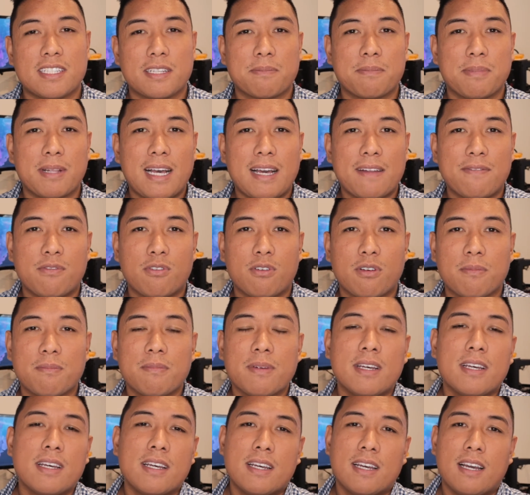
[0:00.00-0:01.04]
platform.
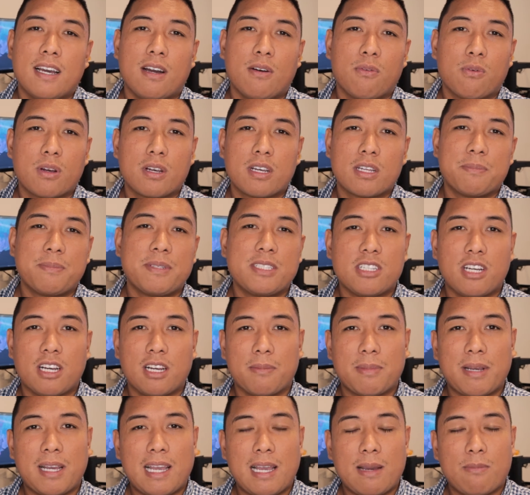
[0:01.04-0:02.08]
We're going to be
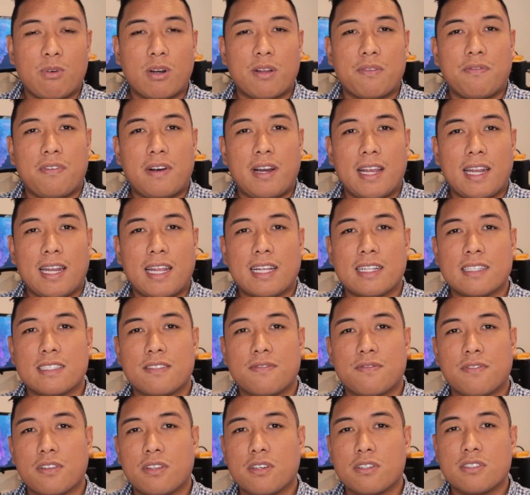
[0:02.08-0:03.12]
talking about M1
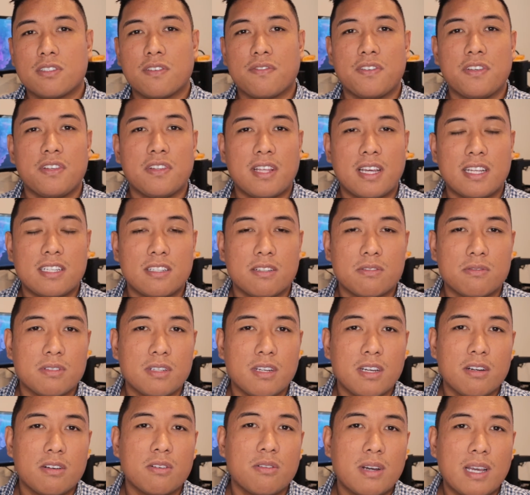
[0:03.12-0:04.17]
Finance. For those of you that don't
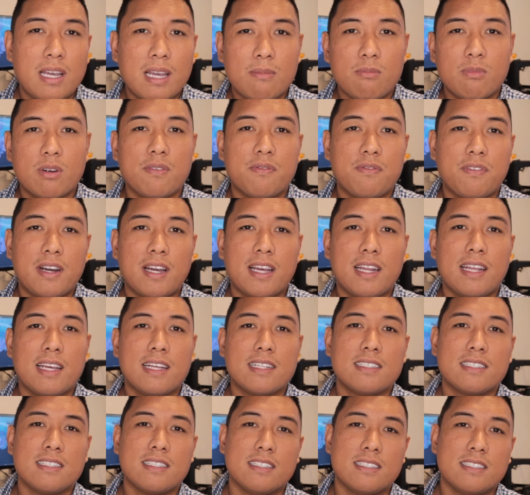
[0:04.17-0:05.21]
know, M1
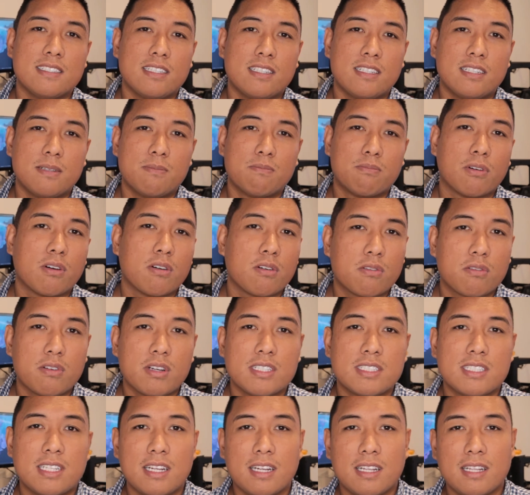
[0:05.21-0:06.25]
Finance is a
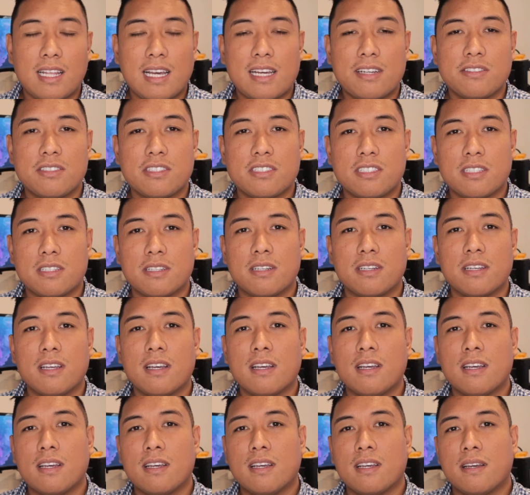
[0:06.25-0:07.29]
brokerage that allows you to
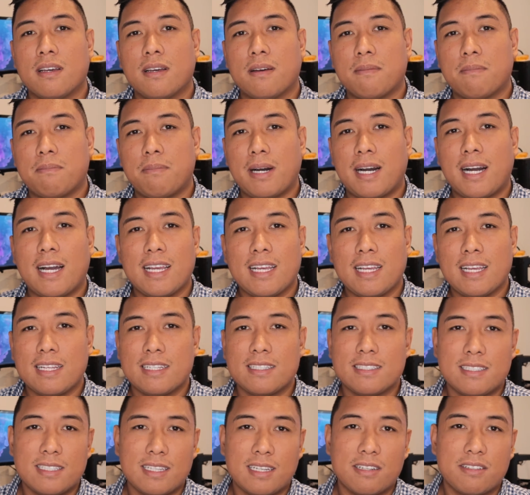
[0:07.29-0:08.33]
buy
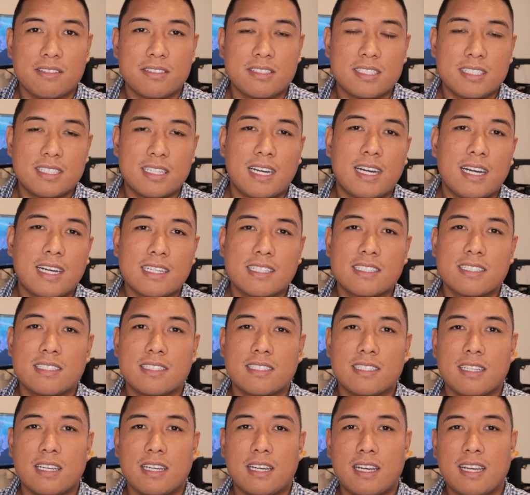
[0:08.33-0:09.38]
and sell
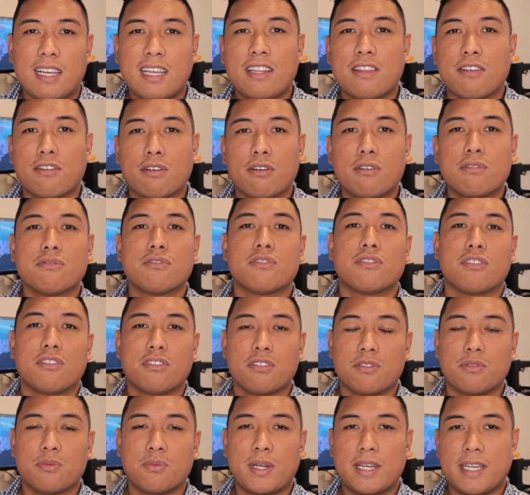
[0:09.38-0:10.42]
stocks in their own
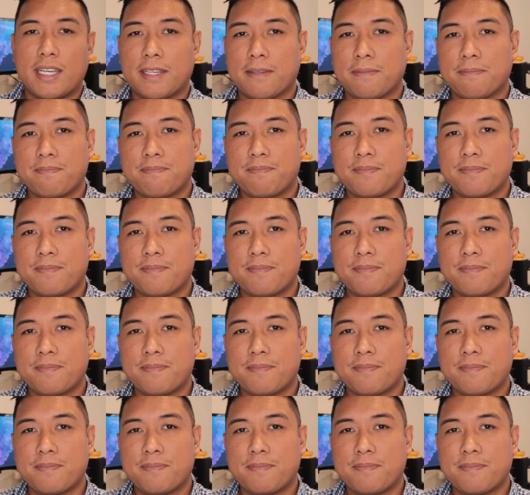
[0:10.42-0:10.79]
certain way.